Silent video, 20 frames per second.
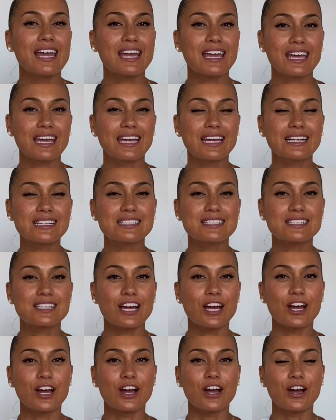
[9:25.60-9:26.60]
it's
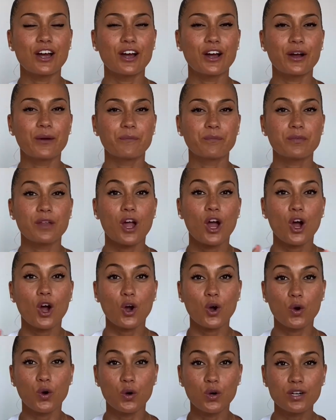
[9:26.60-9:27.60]

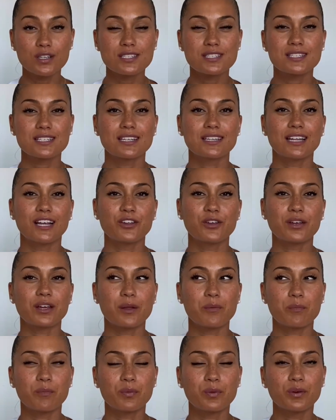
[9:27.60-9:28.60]
hooks that you
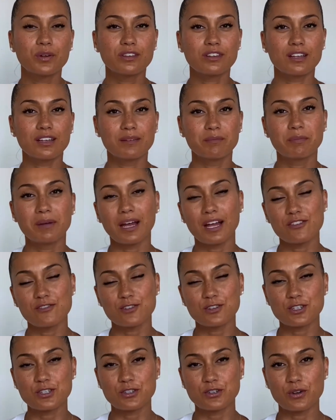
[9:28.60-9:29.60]
can put behind
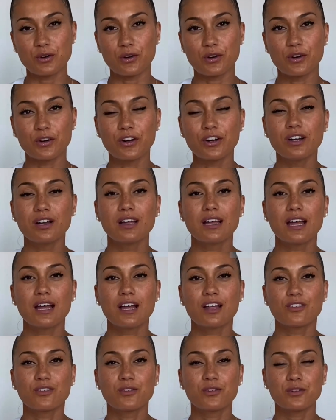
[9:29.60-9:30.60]
your stroller
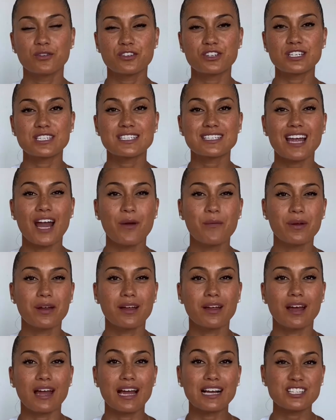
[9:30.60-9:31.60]
to just
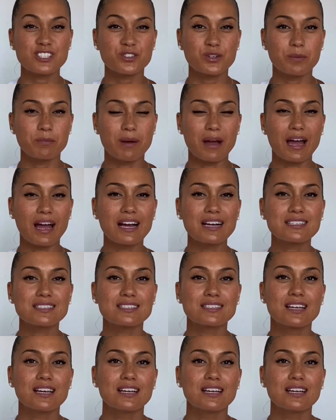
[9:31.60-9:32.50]
carry extra bags.